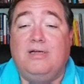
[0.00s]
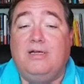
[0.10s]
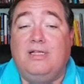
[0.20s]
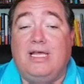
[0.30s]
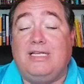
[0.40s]

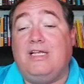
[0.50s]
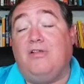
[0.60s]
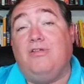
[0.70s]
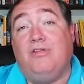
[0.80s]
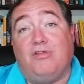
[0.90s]
That
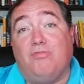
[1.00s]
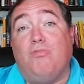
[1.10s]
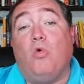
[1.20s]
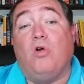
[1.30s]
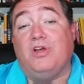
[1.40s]
tells you there's
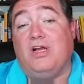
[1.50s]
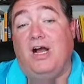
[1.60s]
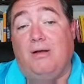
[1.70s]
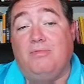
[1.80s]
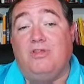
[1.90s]
more to
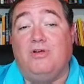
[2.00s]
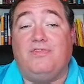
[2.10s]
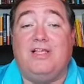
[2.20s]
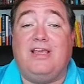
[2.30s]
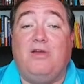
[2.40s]
come. So if
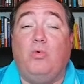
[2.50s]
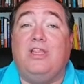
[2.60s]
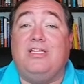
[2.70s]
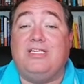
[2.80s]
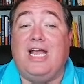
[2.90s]
I say
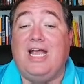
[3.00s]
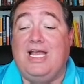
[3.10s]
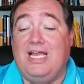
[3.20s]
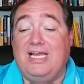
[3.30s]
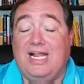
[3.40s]
with
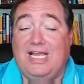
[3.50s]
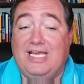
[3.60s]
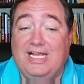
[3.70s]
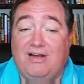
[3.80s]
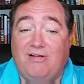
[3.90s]
tag and I
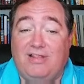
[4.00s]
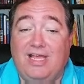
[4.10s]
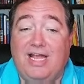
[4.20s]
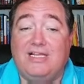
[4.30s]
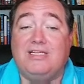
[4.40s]
hit enter on
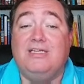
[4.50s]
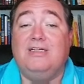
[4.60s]
that,